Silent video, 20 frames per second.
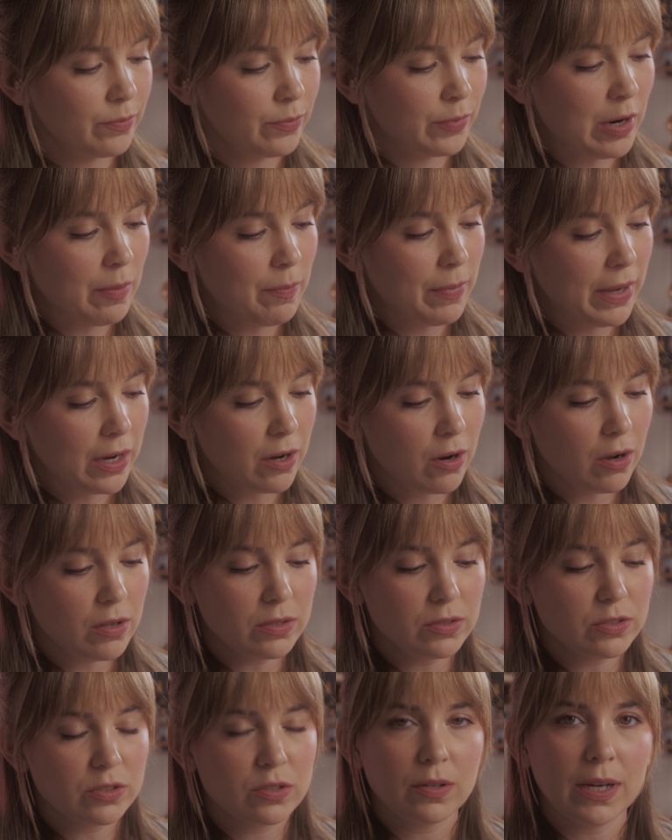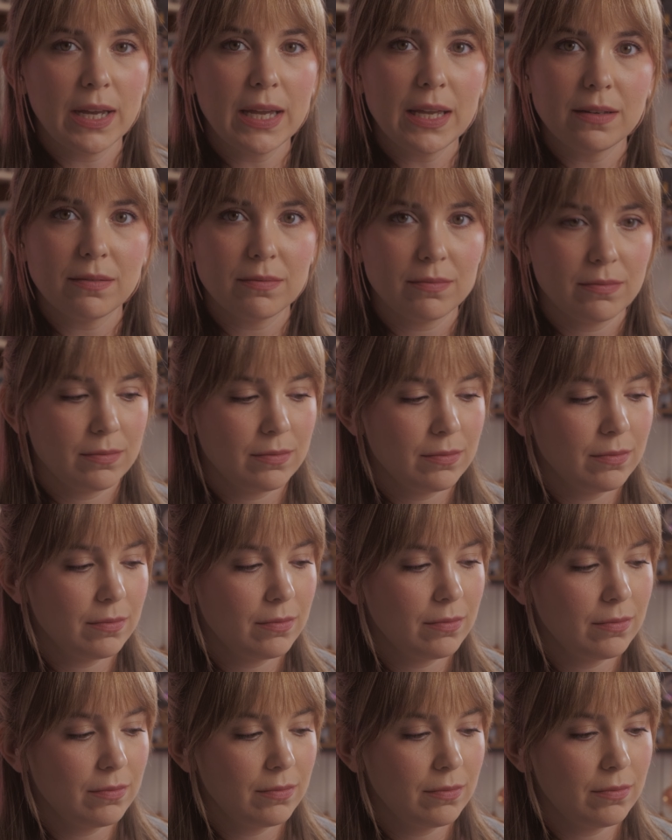brought back all those great
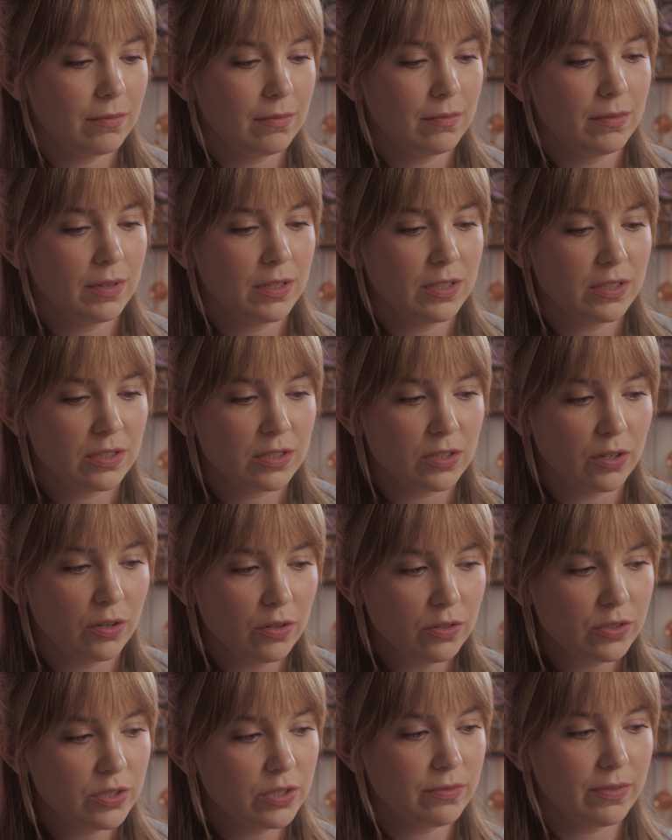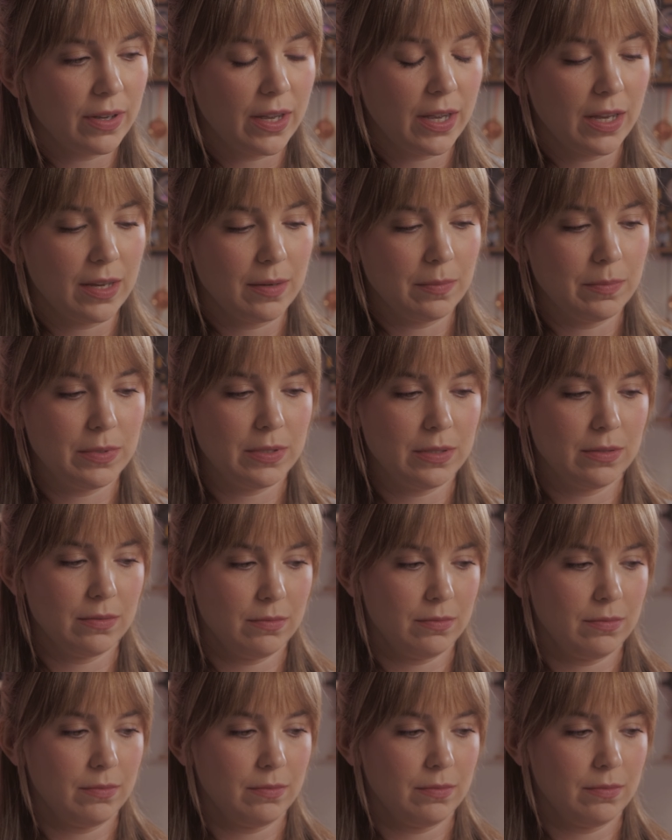nostalgia vibes.